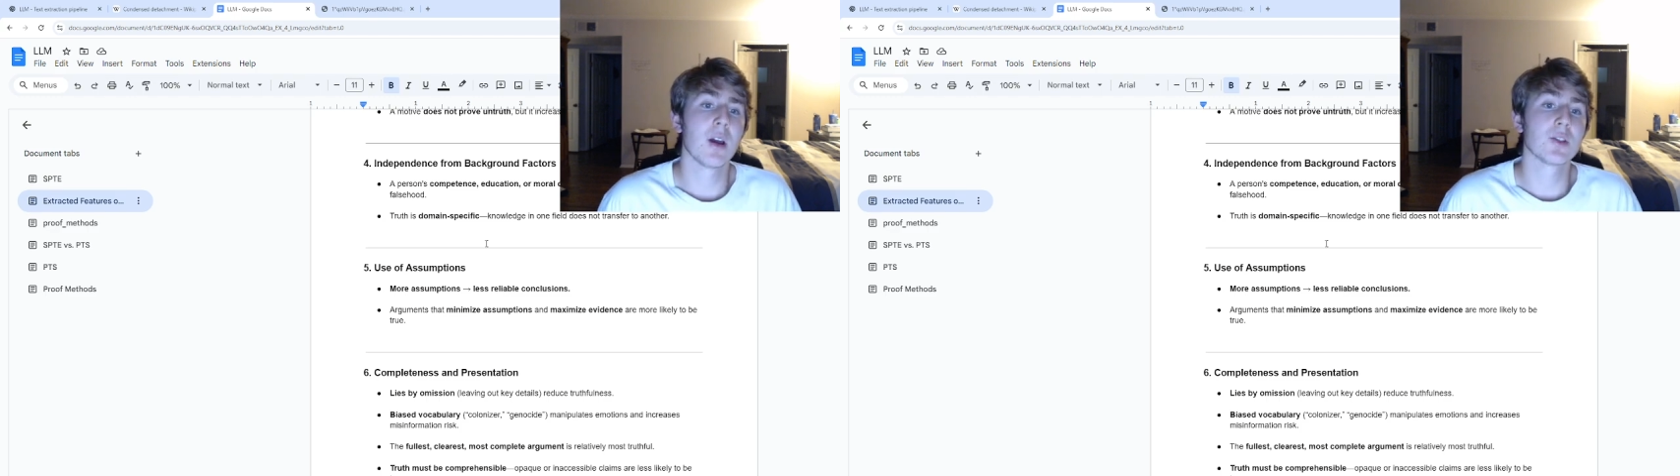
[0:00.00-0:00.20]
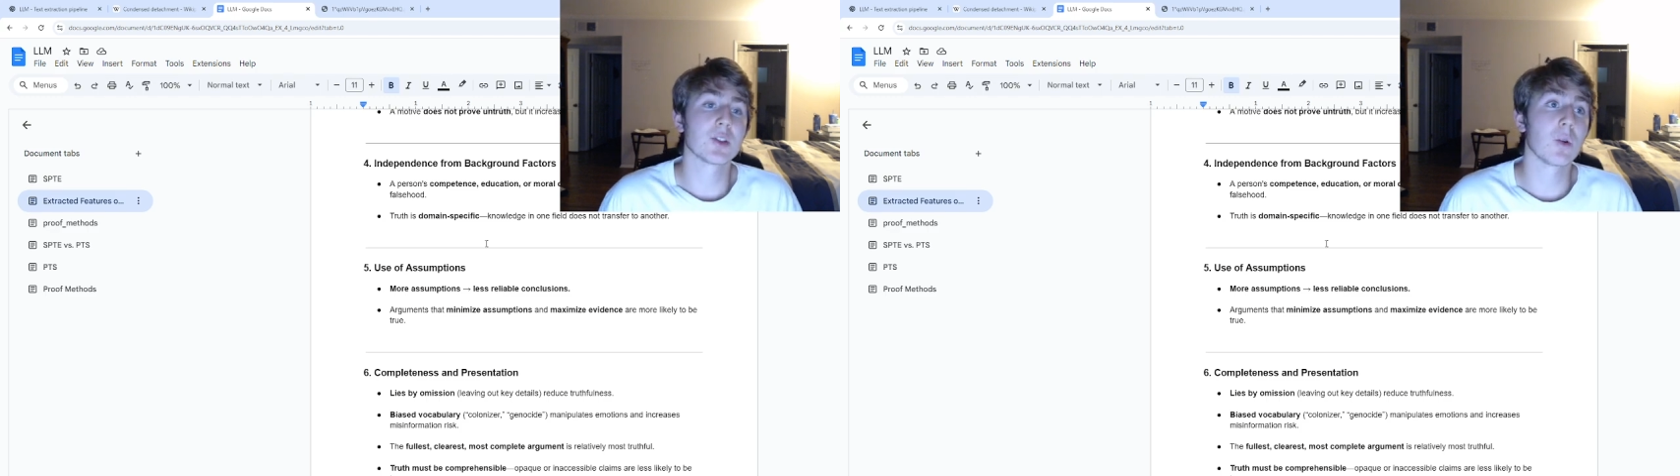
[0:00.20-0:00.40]

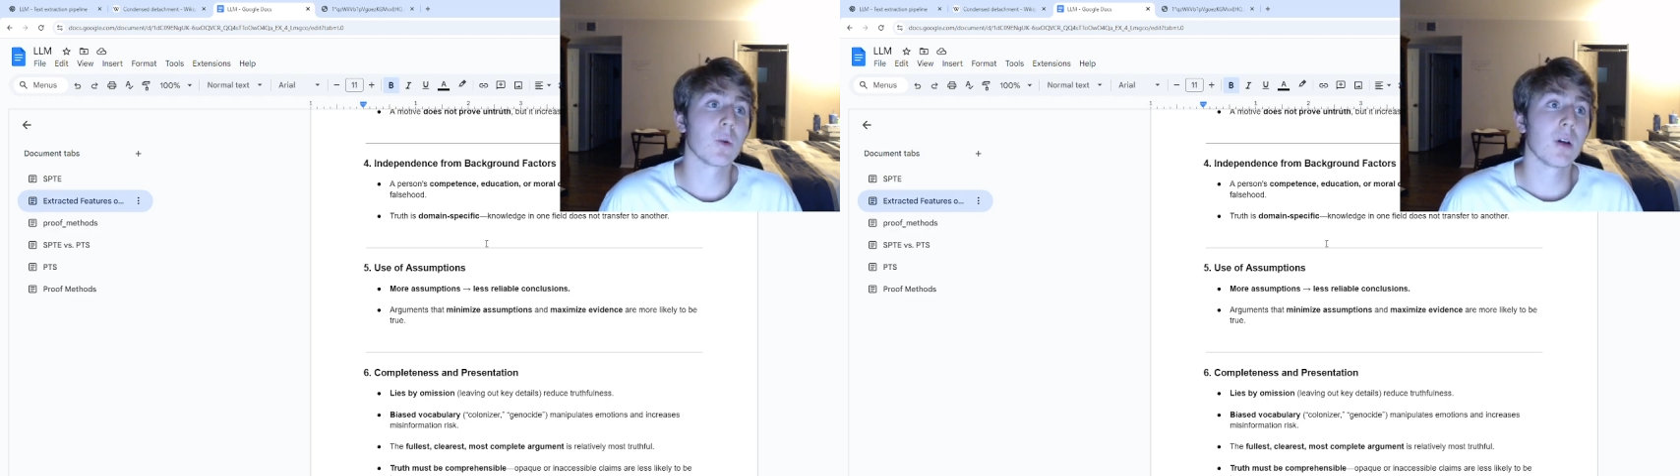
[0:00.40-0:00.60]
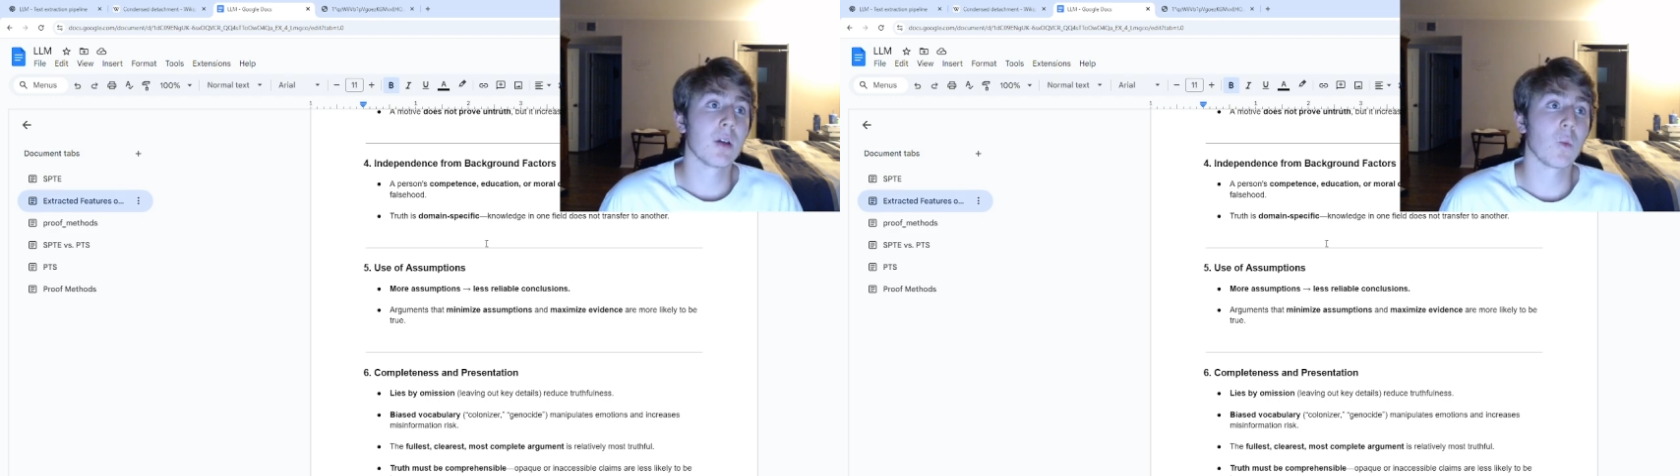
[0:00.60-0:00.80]

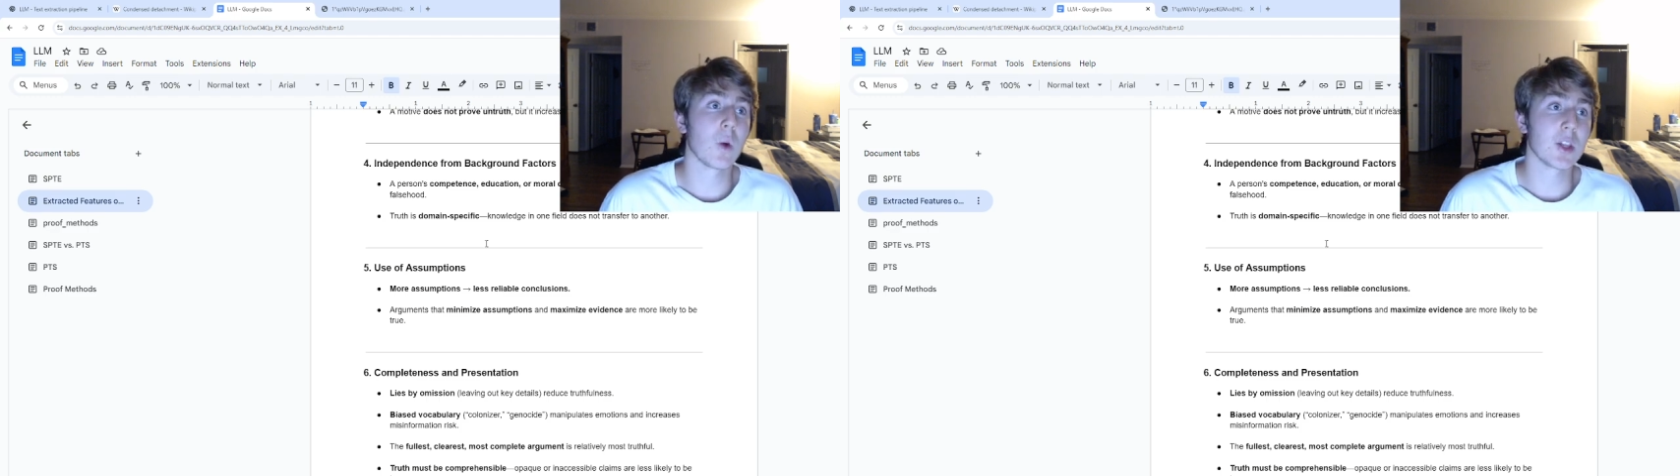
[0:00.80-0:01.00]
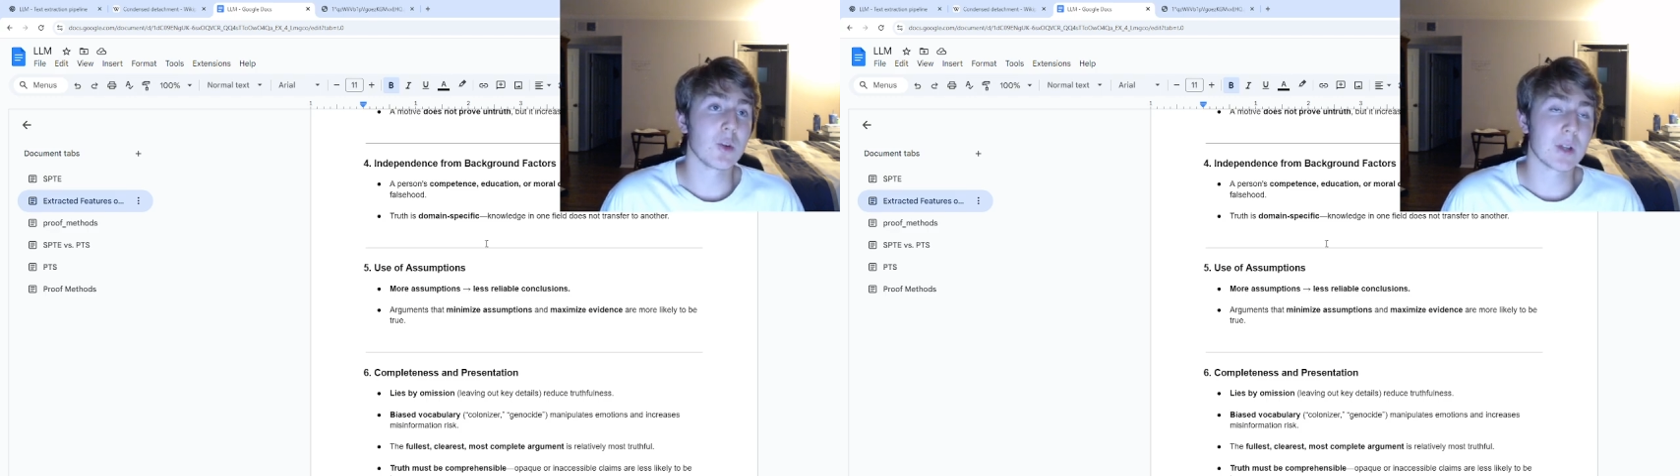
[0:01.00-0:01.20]
So
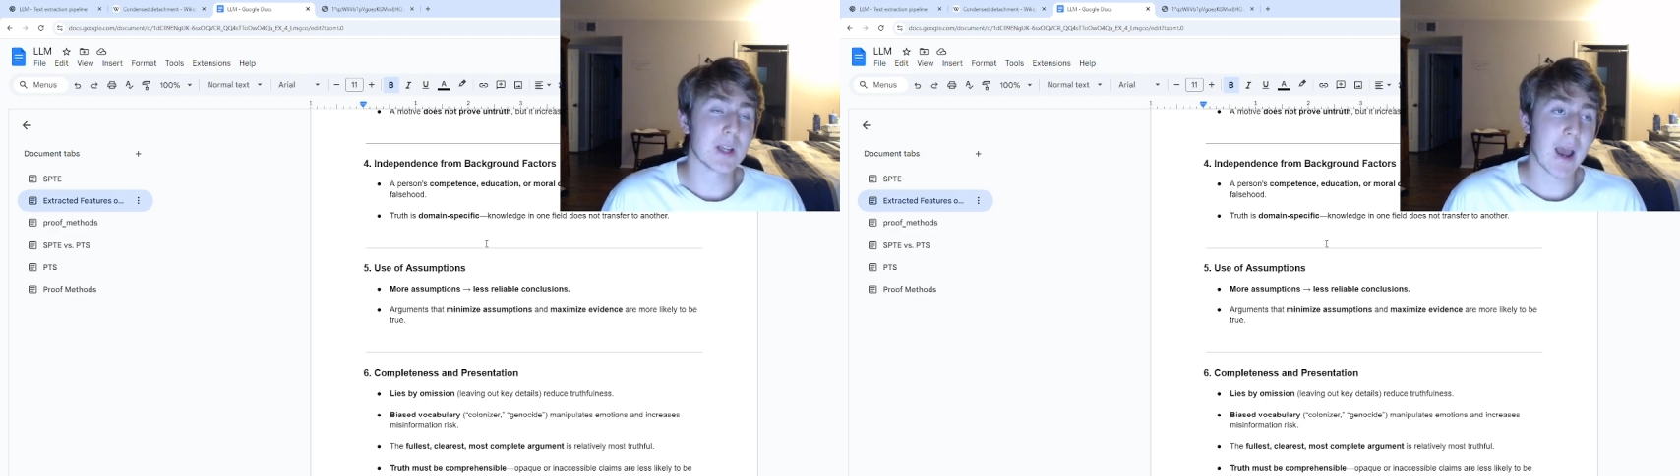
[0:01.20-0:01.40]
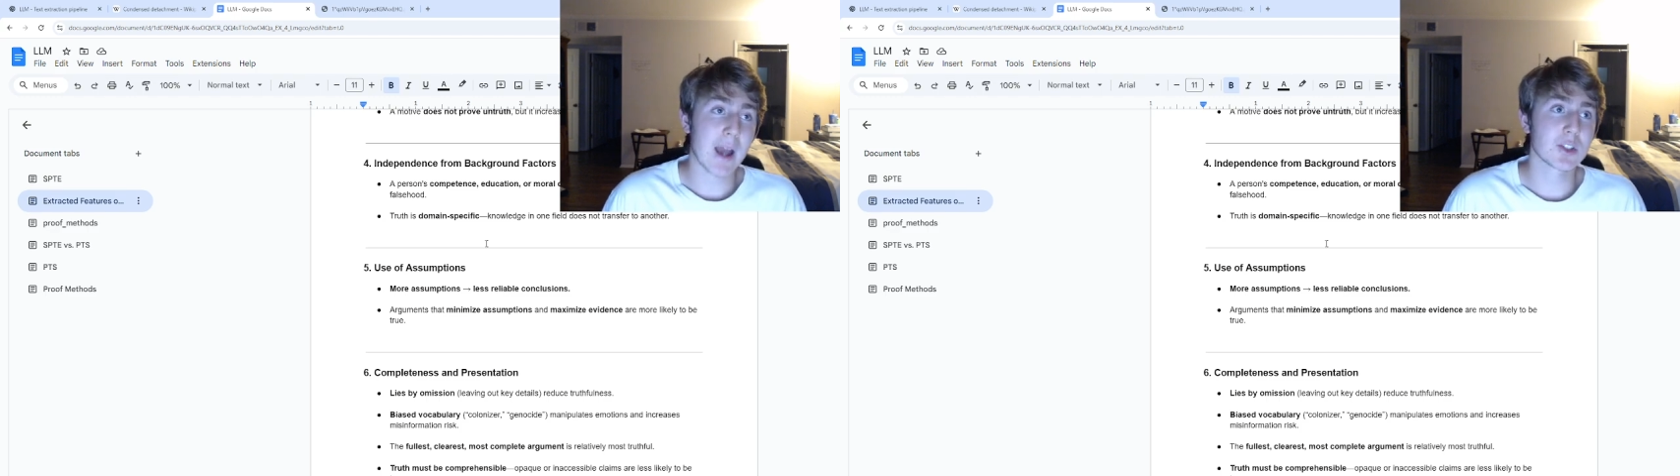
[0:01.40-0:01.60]
what you can
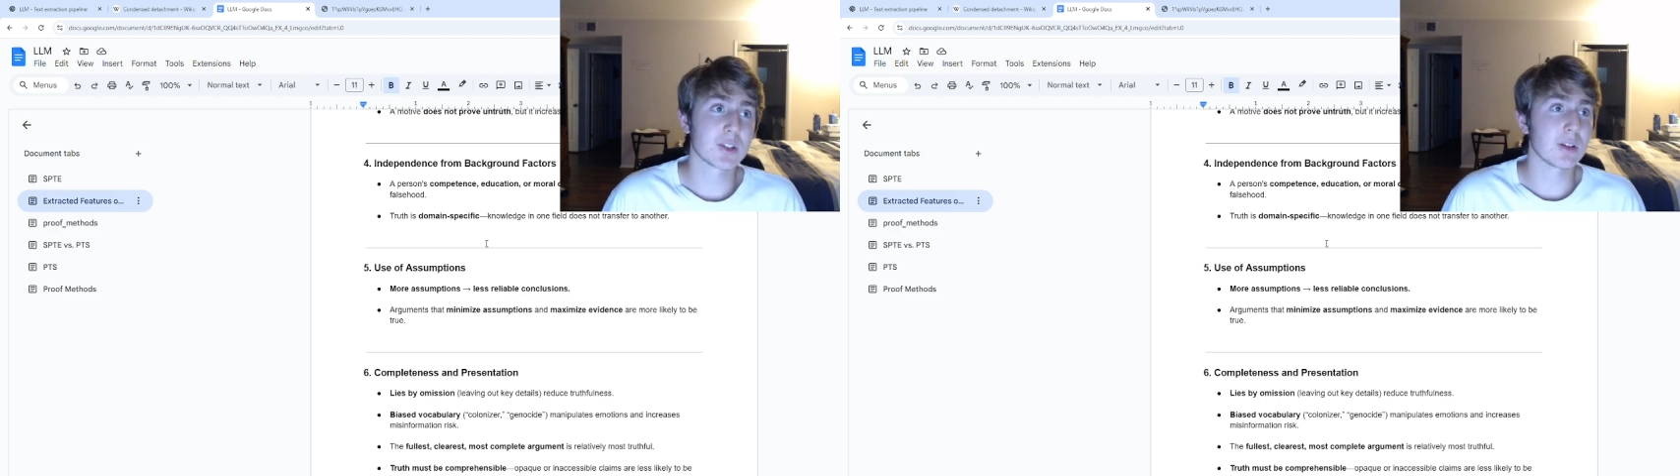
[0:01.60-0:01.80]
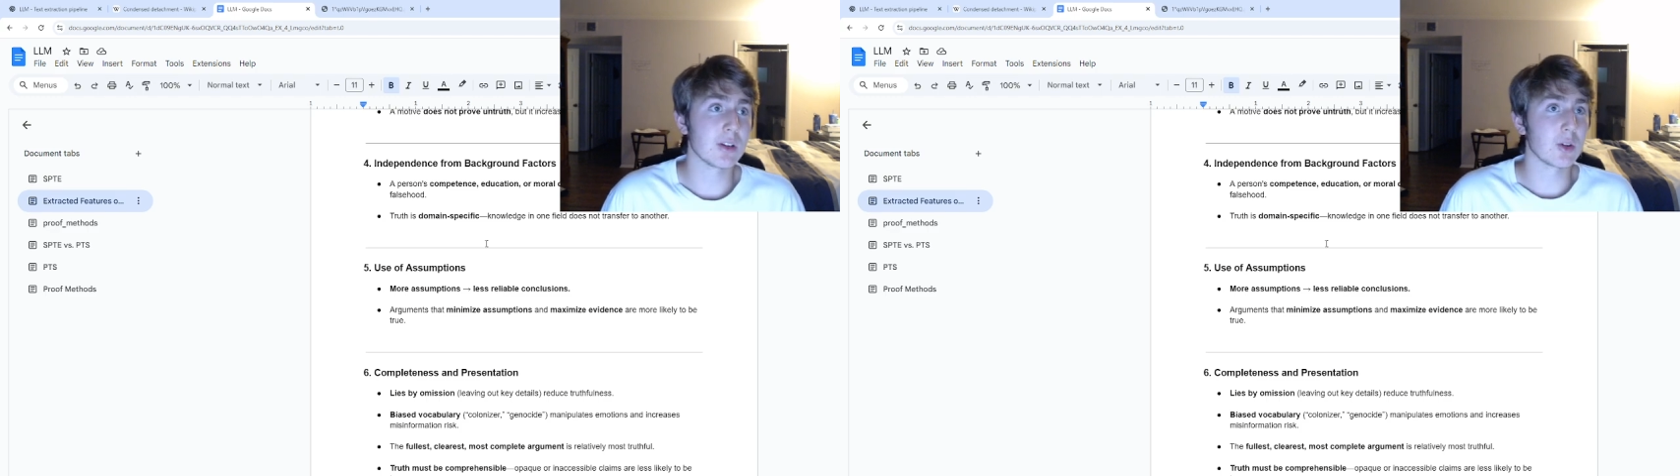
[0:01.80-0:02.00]

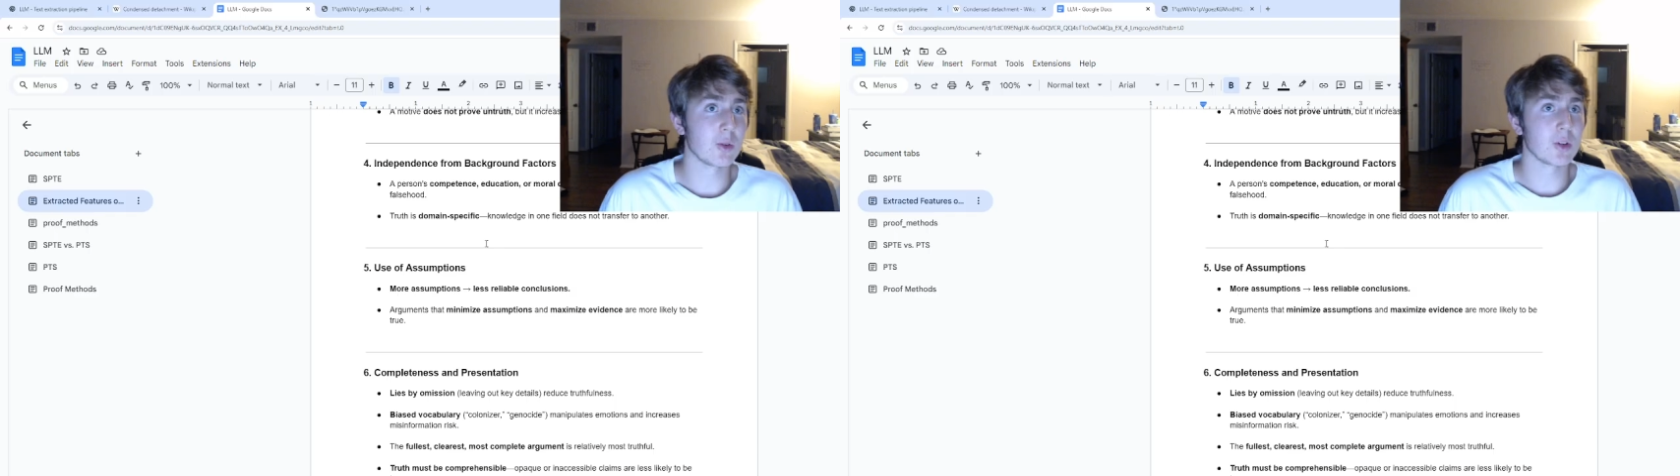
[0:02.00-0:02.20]
actually do